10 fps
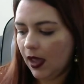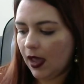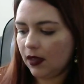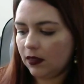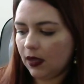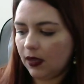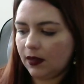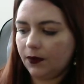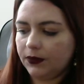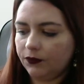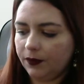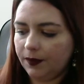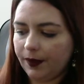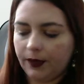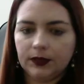And then that was from a
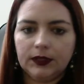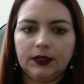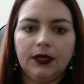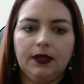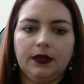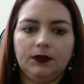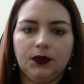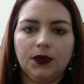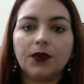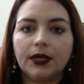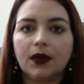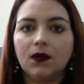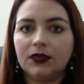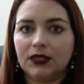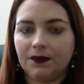Bible study that I'm doing right now,
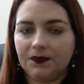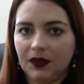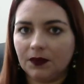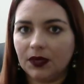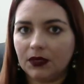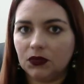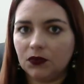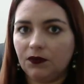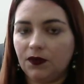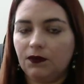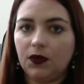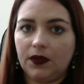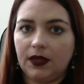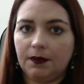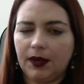which I'm going to do a review on
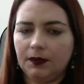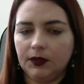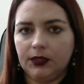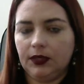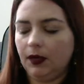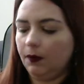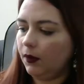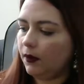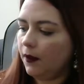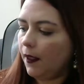that Bible study book.